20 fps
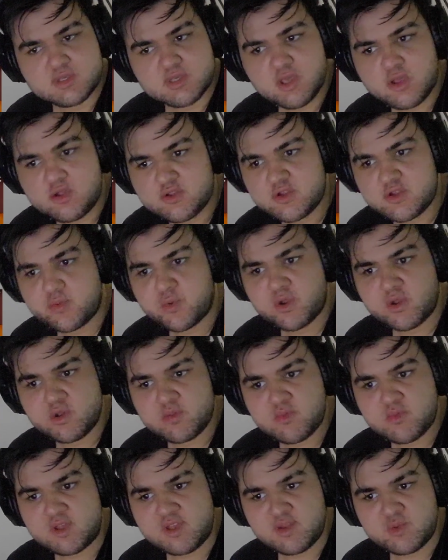
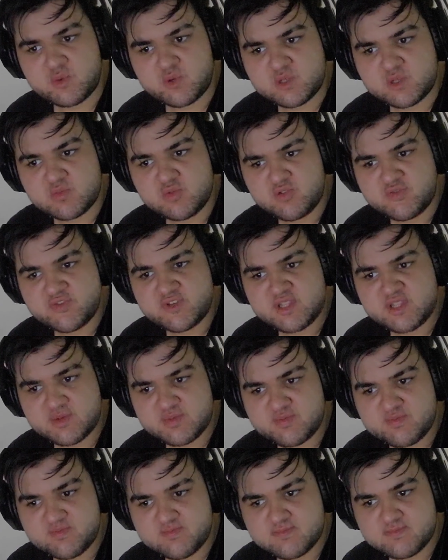It was moving the
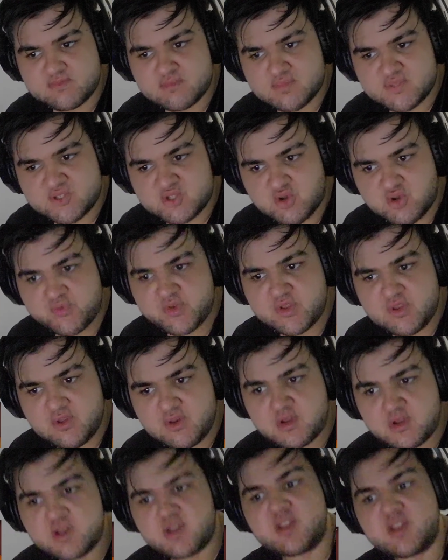Soviet
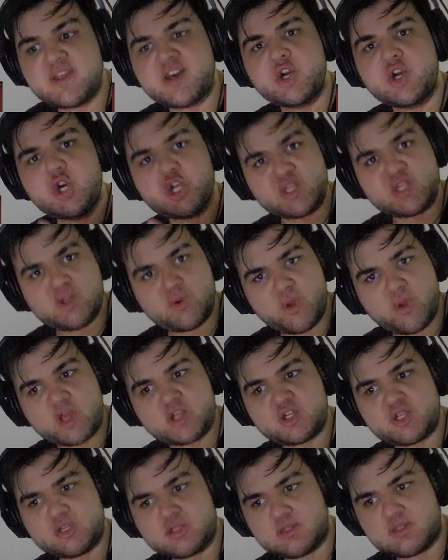Union in a good
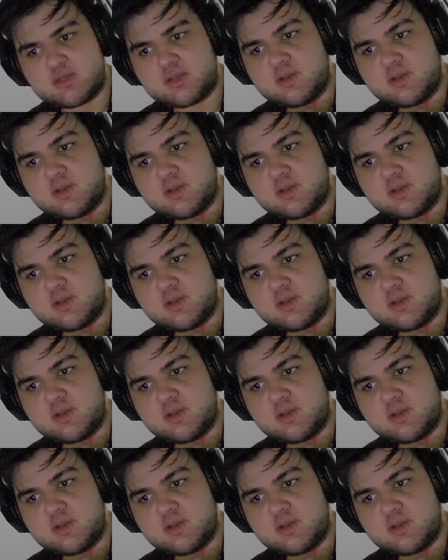direction,